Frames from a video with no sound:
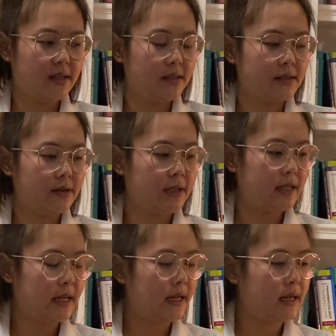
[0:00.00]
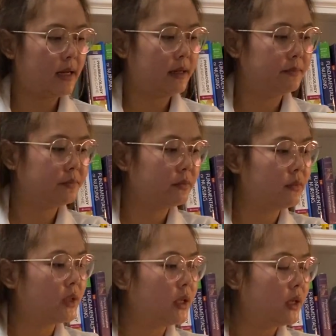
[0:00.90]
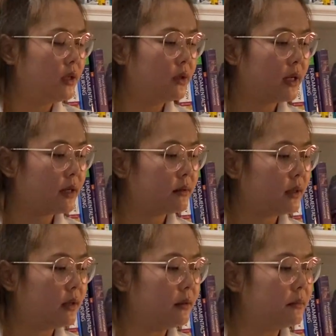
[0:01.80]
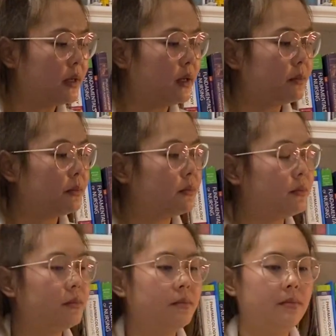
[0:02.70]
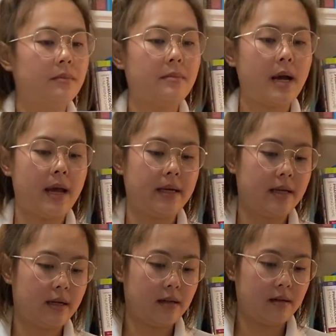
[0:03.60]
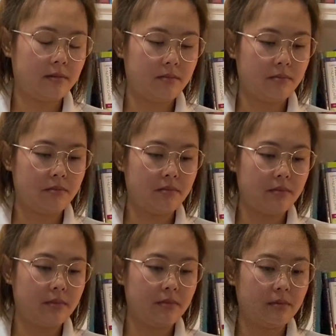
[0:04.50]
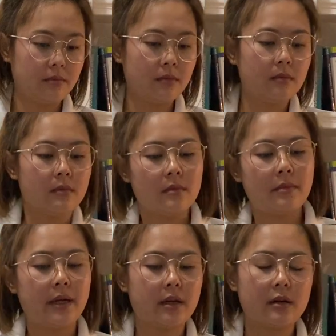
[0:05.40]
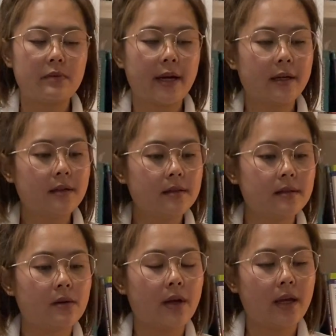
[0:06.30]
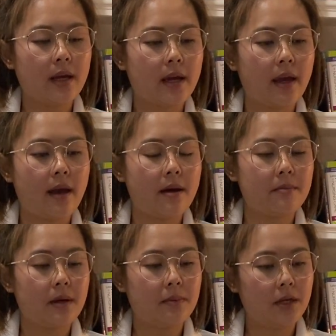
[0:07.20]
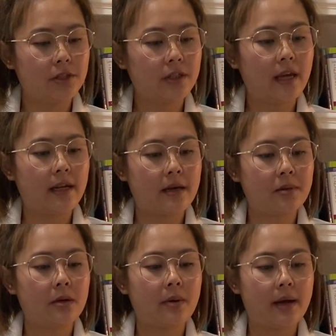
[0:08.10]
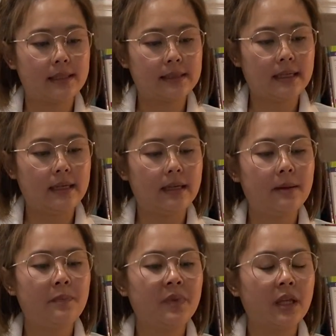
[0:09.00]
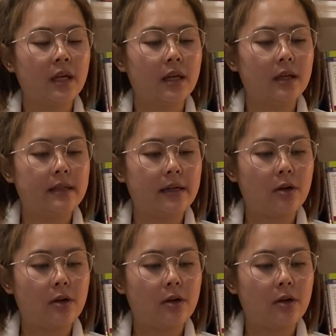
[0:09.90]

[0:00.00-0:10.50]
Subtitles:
So, and then look at my medical records. Okay, I have my patient Anna Pawlowski, date